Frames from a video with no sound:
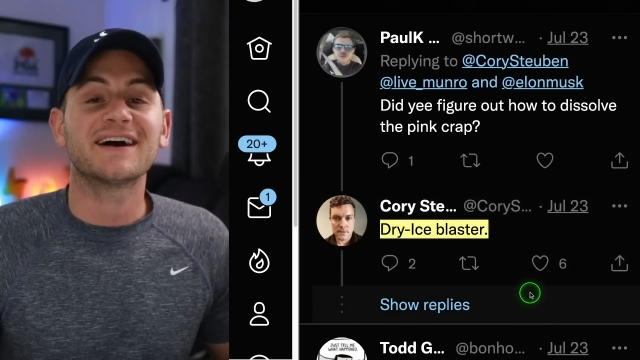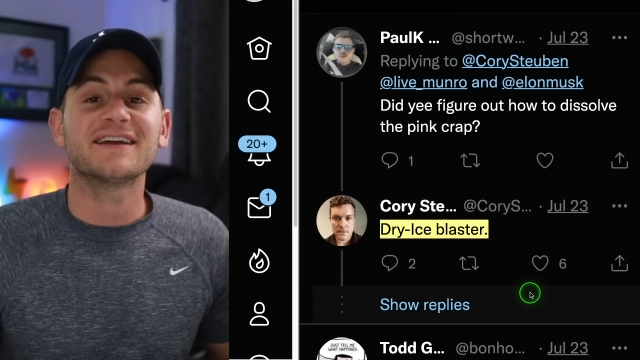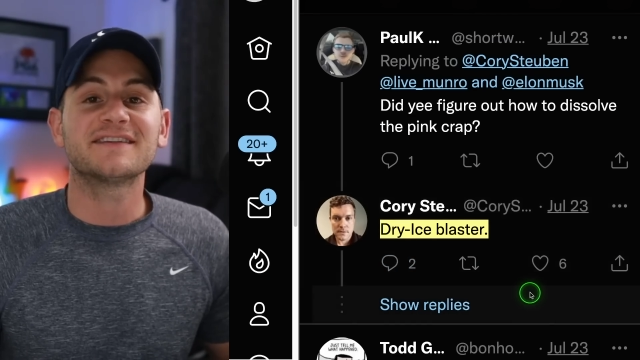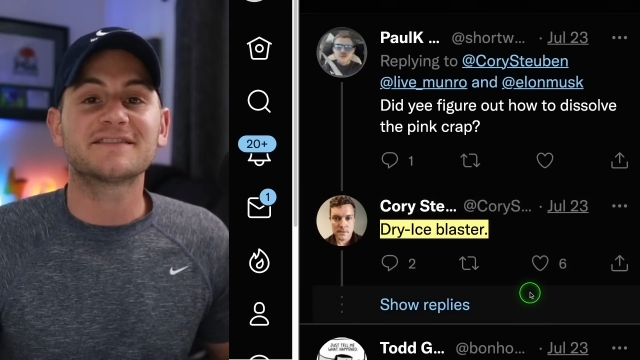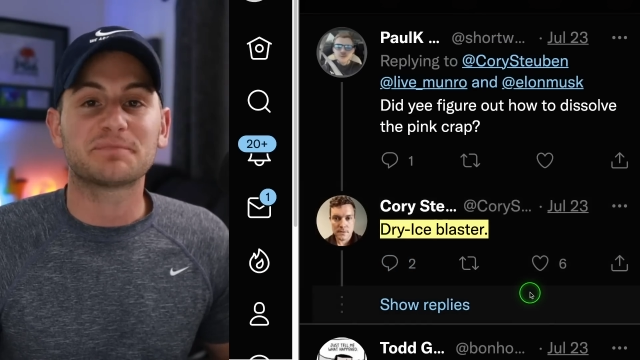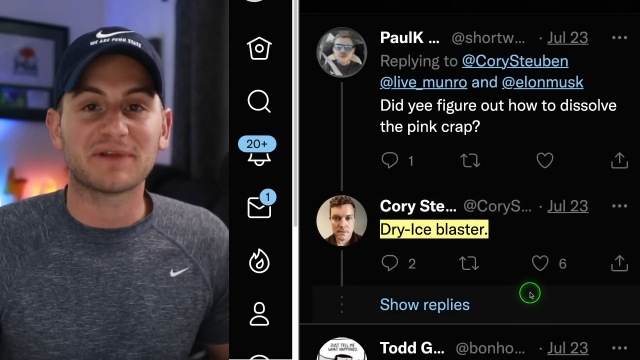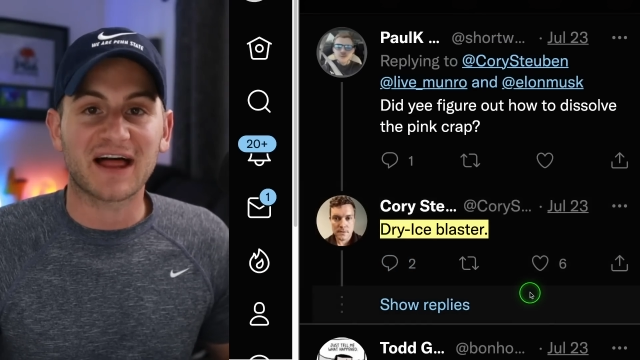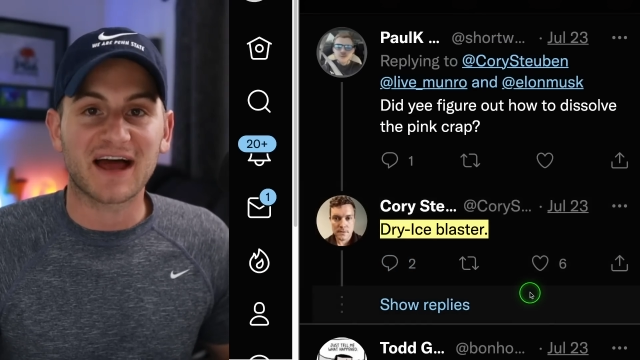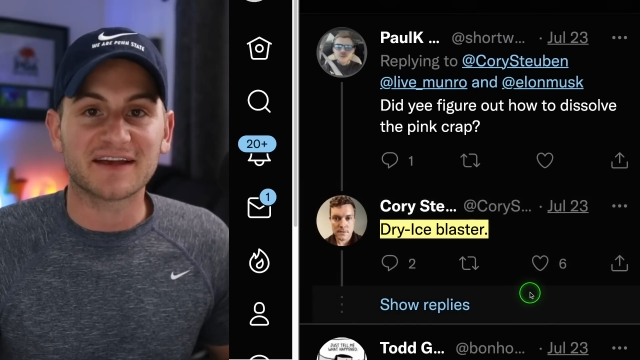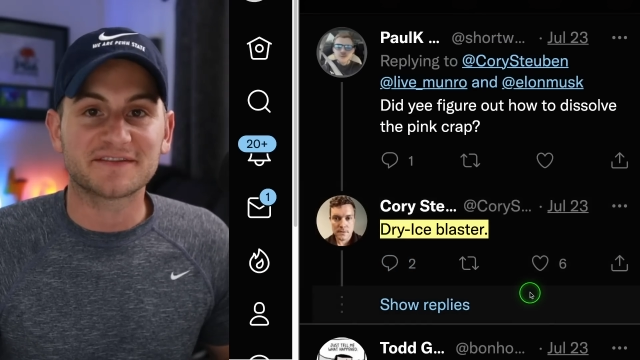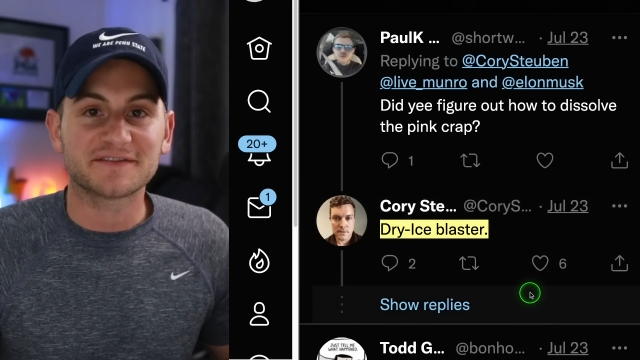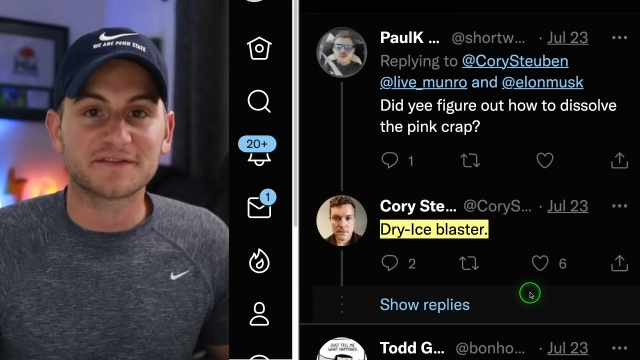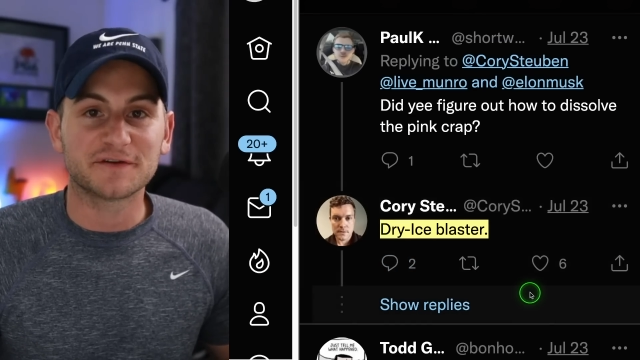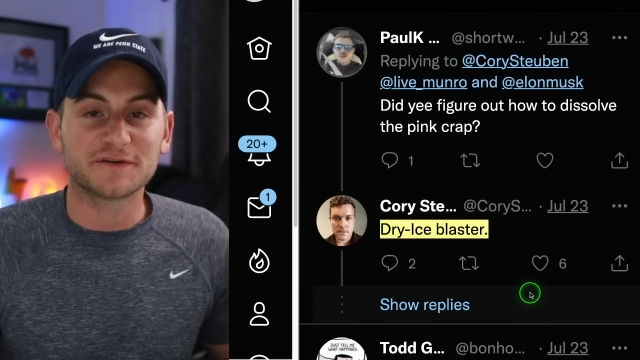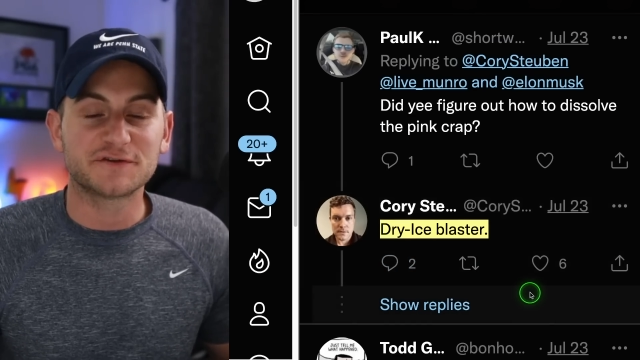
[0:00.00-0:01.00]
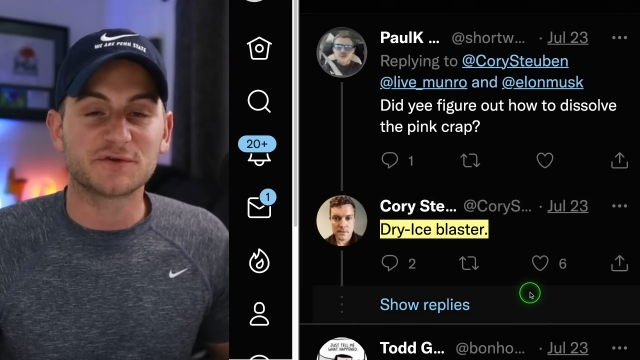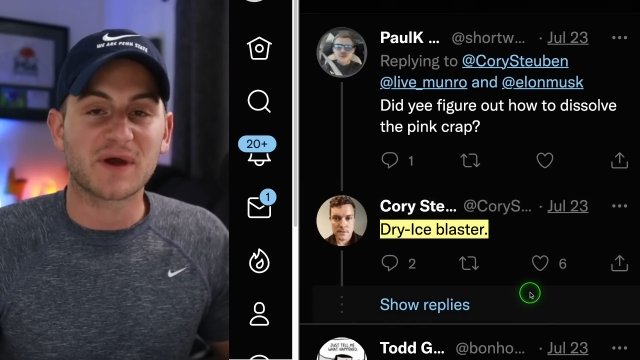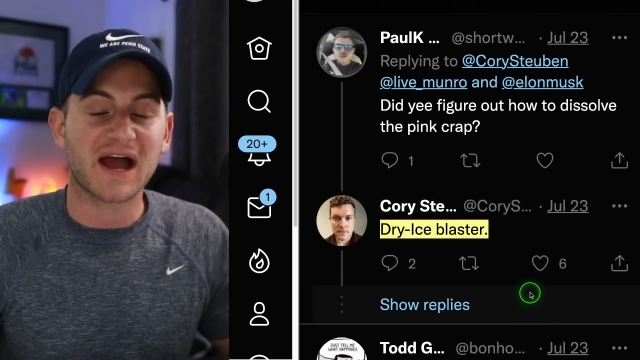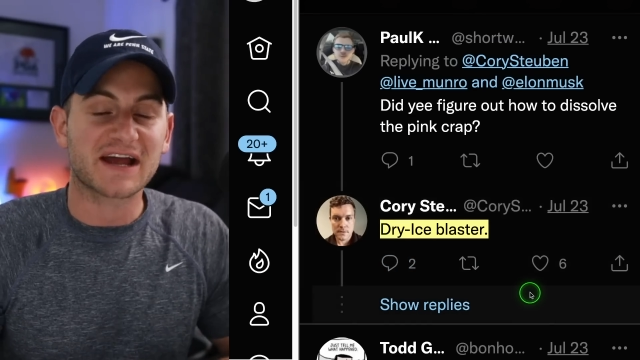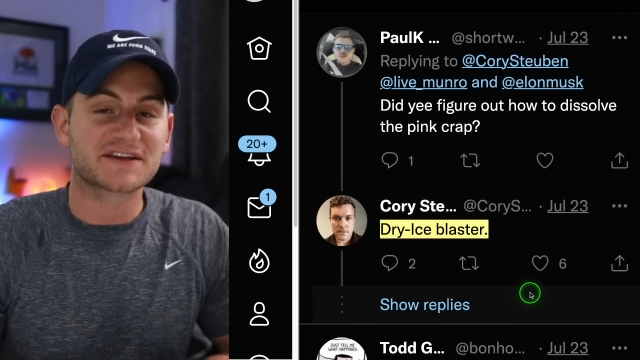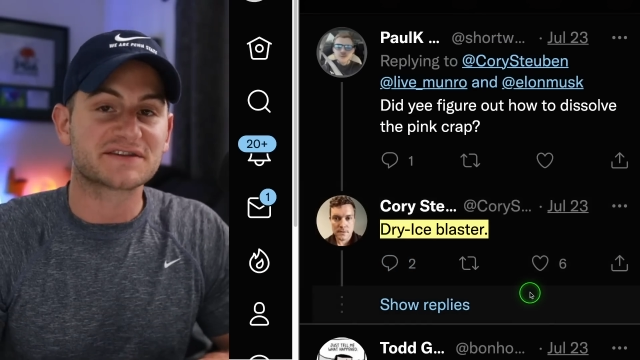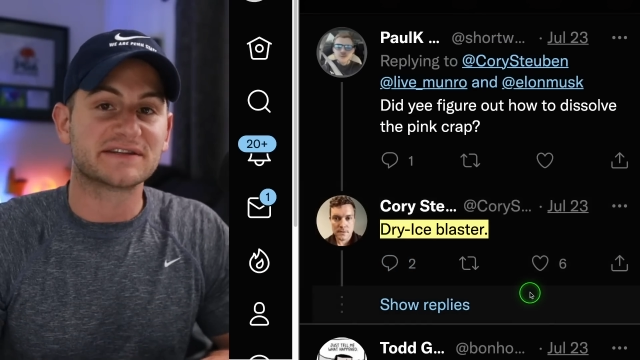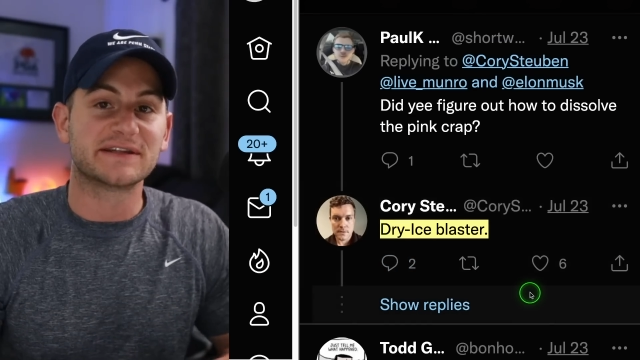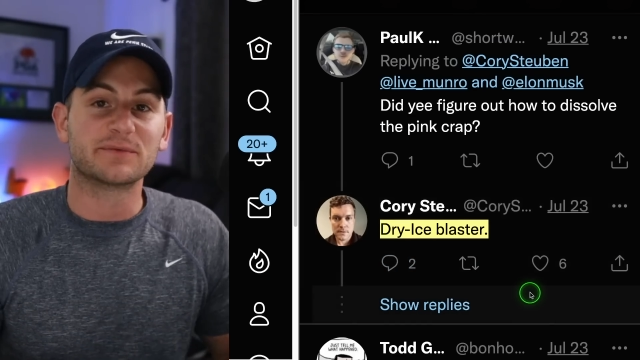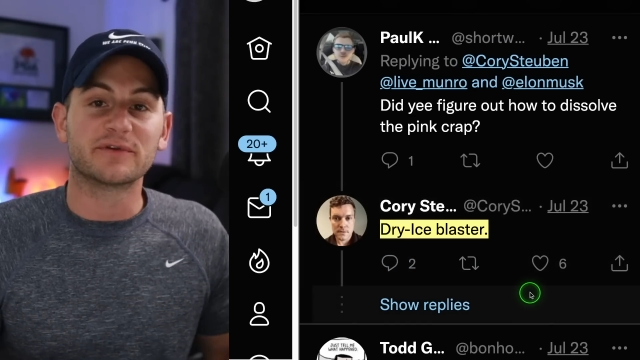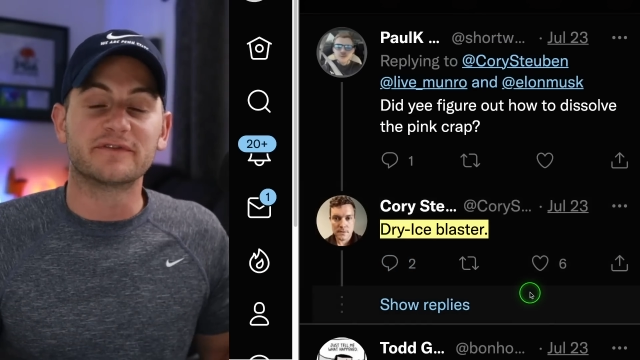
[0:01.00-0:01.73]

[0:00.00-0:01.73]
ice blaster to actually